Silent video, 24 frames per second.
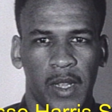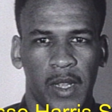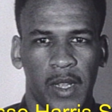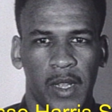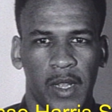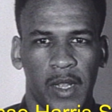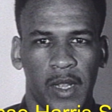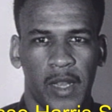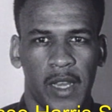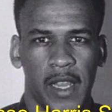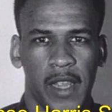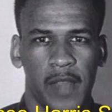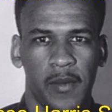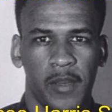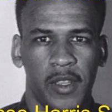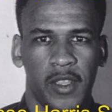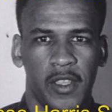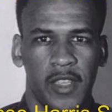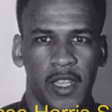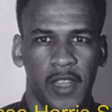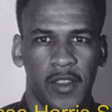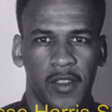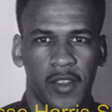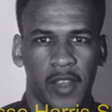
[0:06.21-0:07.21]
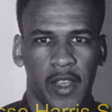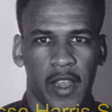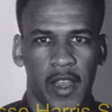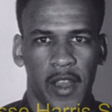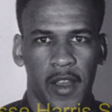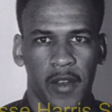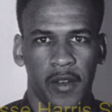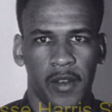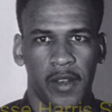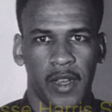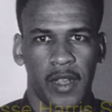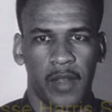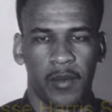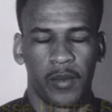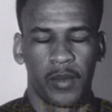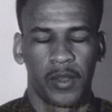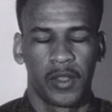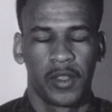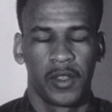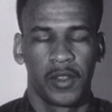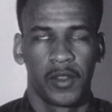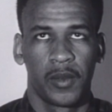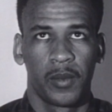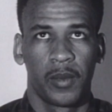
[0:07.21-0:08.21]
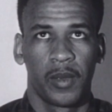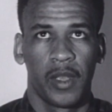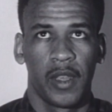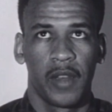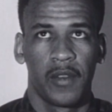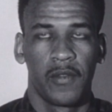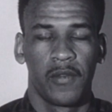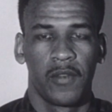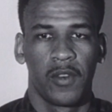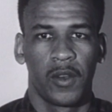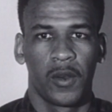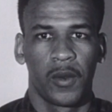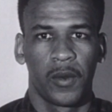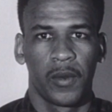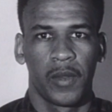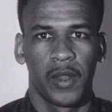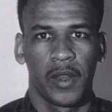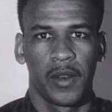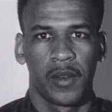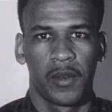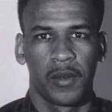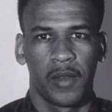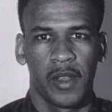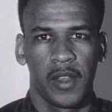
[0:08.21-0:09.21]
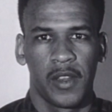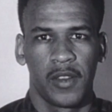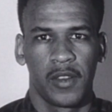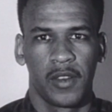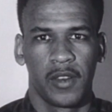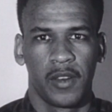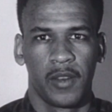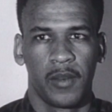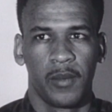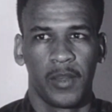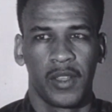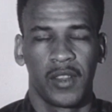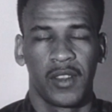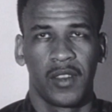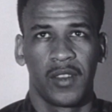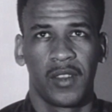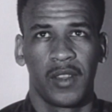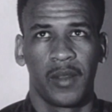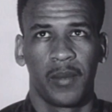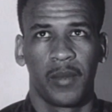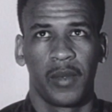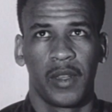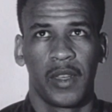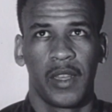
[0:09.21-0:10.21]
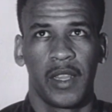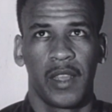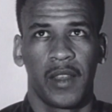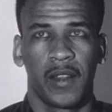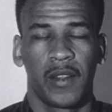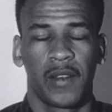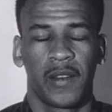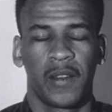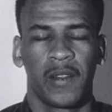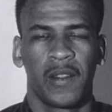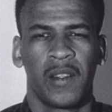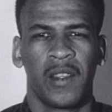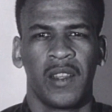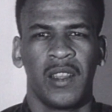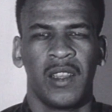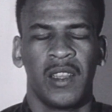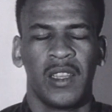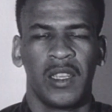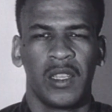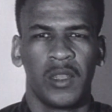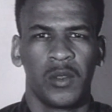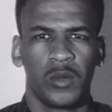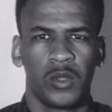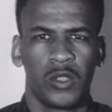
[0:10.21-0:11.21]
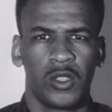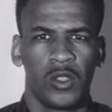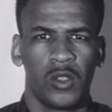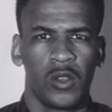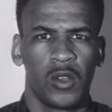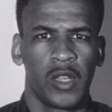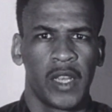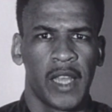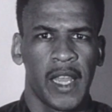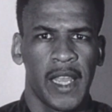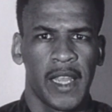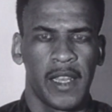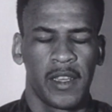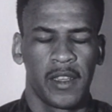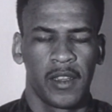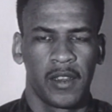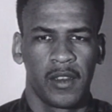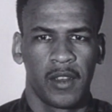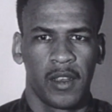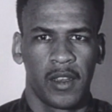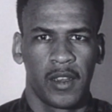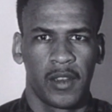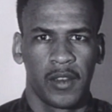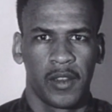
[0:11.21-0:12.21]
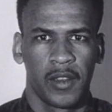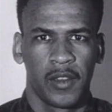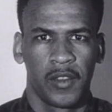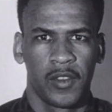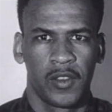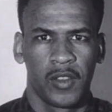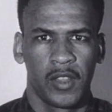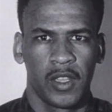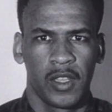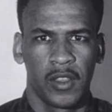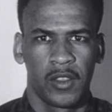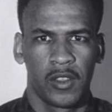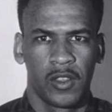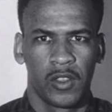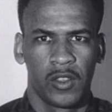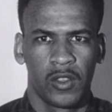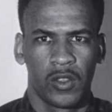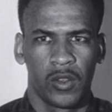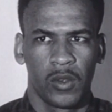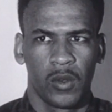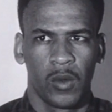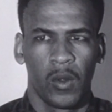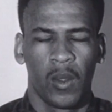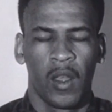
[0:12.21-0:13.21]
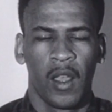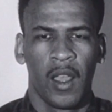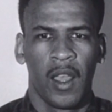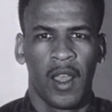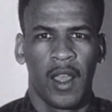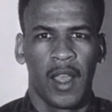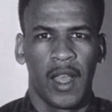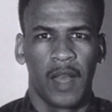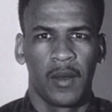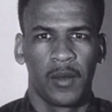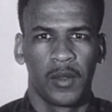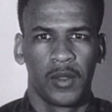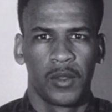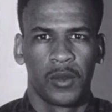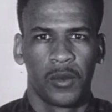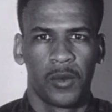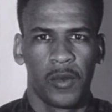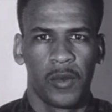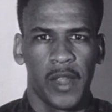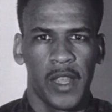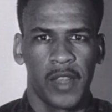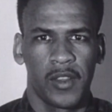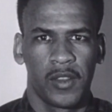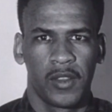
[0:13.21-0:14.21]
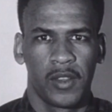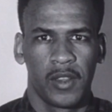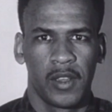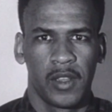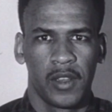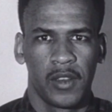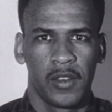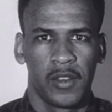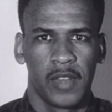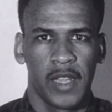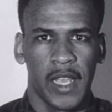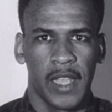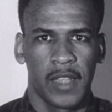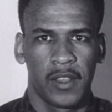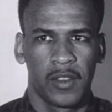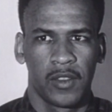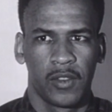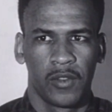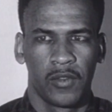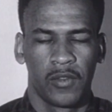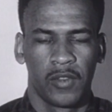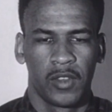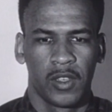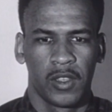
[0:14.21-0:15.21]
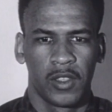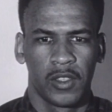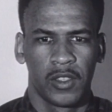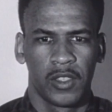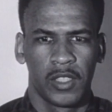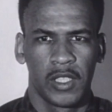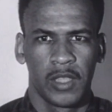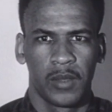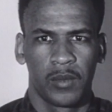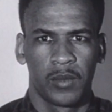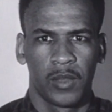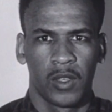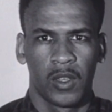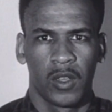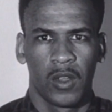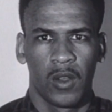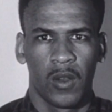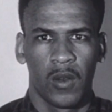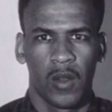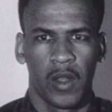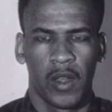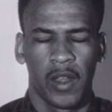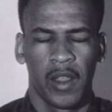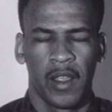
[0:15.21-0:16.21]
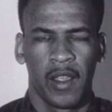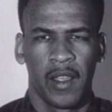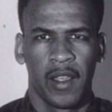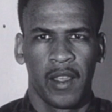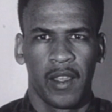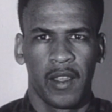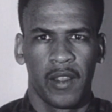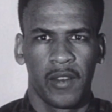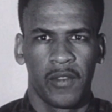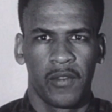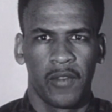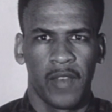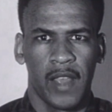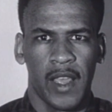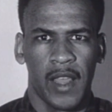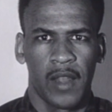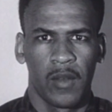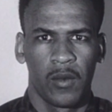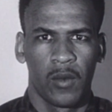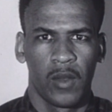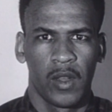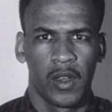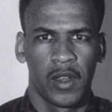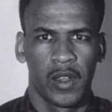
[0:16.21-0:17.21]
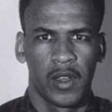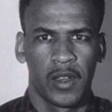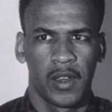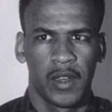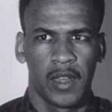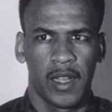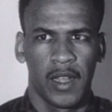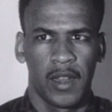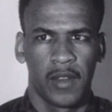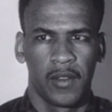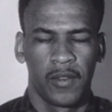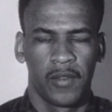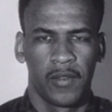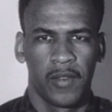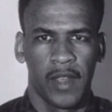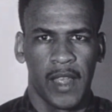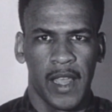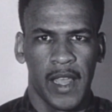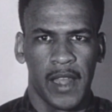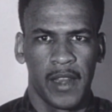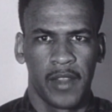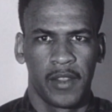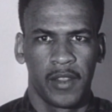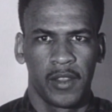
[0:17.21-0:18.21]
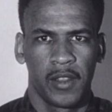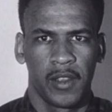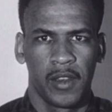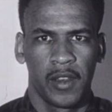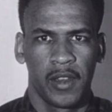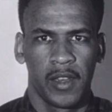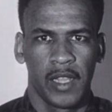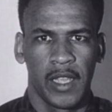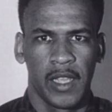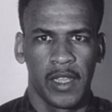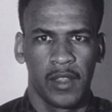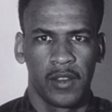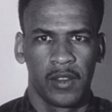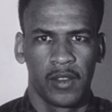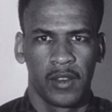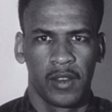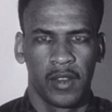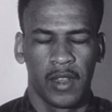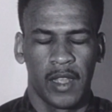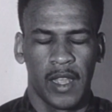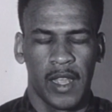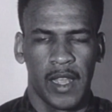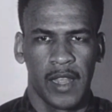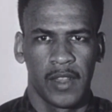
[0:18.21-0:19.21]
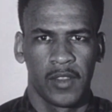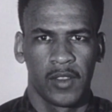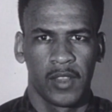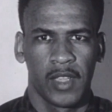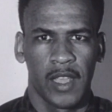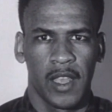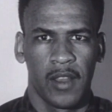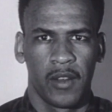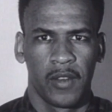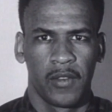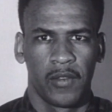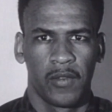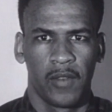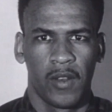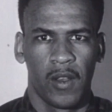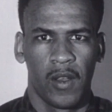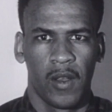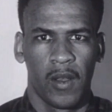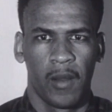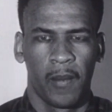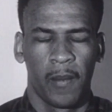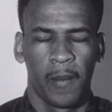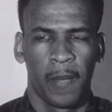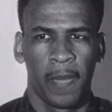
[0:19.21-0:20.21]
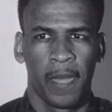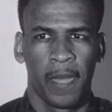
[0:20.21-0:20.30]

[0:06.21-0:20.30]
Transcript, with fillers: My name is Jesse Harris, and I participated in voter registration in Mississippi Delta. It was during 1962. I was arrested in Jackson for contempt of court and fined $100 fine and 30 days in Hinds County Farm.